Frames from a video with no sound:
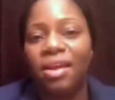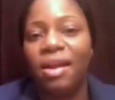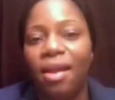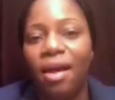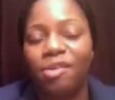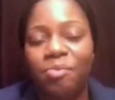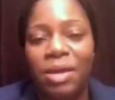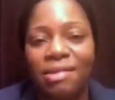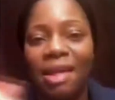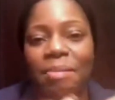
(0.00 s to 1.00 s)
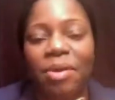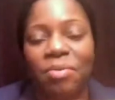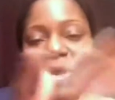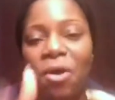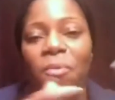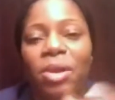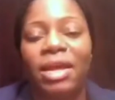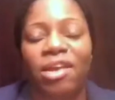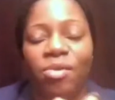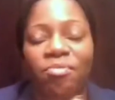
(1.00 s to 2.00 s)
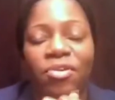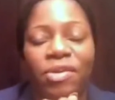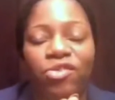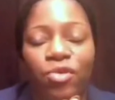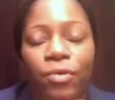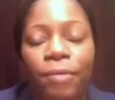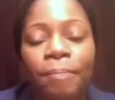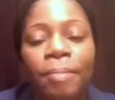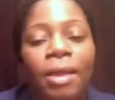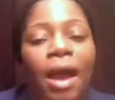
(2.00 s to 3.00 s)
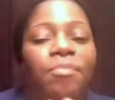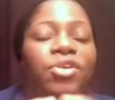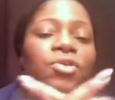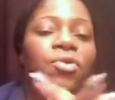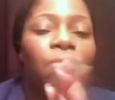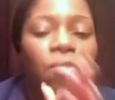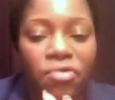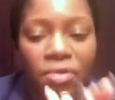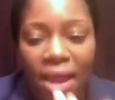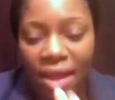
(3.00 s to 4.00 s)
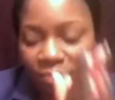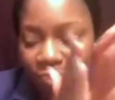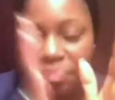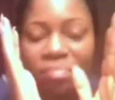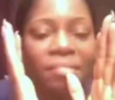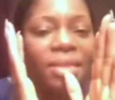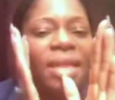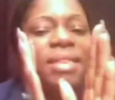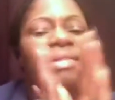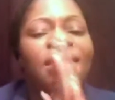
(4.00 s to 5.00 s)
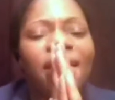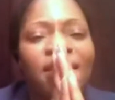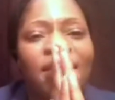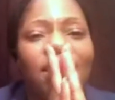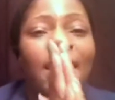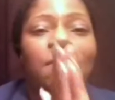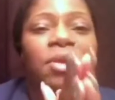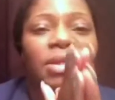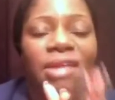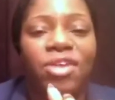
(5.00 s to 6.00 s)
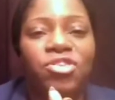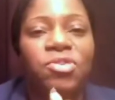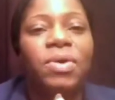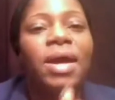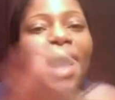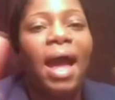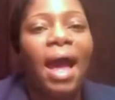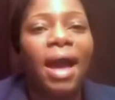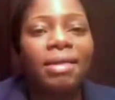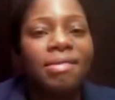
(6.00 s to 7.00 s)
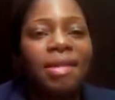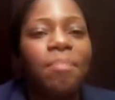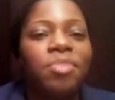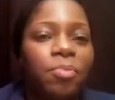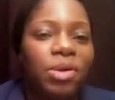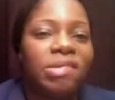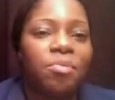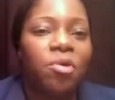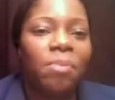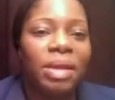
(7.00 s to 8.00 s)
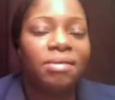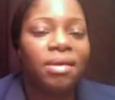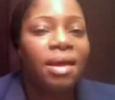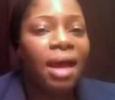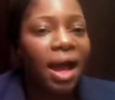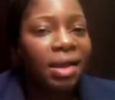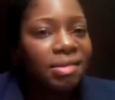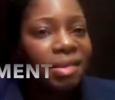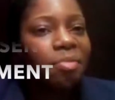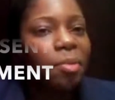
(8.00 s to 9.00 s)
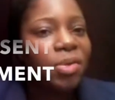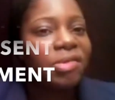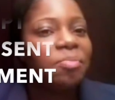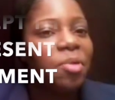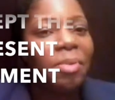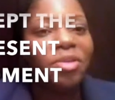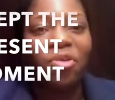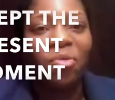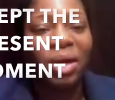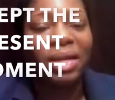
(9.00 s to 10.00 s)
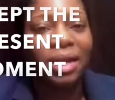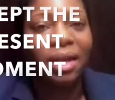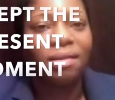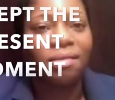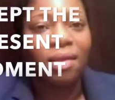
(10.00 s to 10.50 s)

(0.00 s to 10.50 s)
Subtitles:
last PSA, but we hope we'll catch up very soon. So don't overreact. The second thing that I'm going to say to you, accept the present moment. Accept the present moment for what it is.